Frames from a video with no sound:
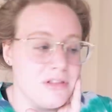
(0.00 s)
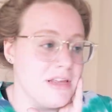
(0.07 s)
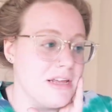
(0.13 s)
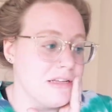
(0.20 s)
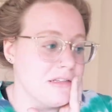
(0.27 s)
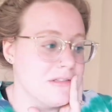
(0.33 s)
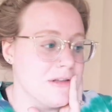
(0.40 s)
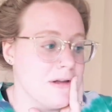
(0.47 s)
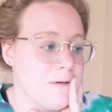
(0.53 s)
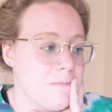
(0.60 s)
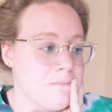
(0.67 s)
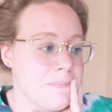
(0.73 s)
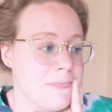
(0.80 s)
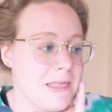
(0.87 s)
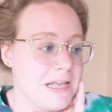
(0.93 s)
things.
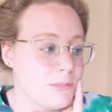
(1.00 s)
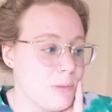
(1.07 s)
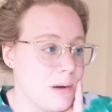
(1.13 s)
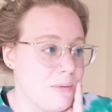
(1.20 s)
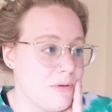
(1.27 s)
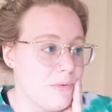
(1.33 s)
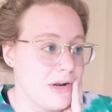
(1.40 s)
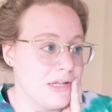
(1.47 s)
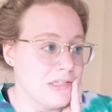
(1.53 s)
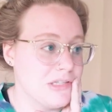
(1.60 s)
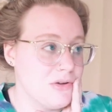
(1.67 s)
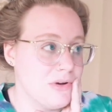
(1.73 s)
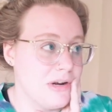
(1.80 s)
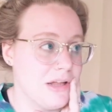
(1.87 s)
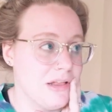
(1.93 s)
So that's probably what I'll
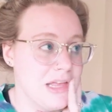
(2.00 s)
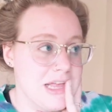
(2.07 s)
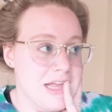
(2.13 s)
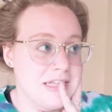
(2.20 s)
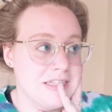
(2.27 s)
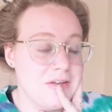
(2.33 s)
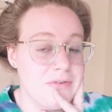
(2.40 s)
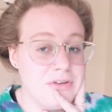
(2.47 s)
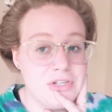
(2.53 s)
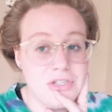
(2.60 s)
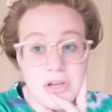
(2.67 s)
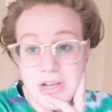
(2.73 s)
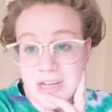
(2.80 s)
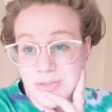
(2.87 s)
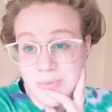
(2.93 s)
do. And I'll definitely show
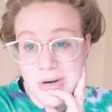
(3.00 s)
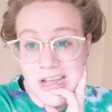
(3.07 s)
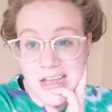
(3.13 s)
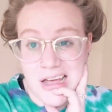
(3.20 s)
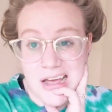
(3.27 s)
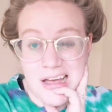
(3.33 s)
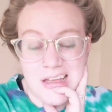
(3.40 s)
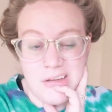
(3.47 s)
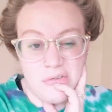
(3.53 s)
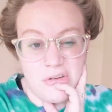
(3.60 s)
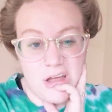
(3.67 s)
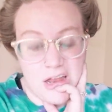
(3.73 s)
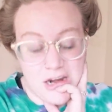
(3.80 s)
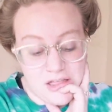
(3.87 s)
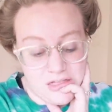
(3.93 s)
you guys what I got if I
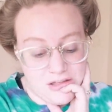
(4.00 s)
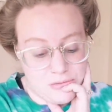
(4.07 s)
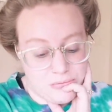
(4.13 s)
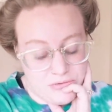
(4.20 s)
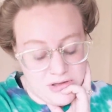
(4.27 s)
got anything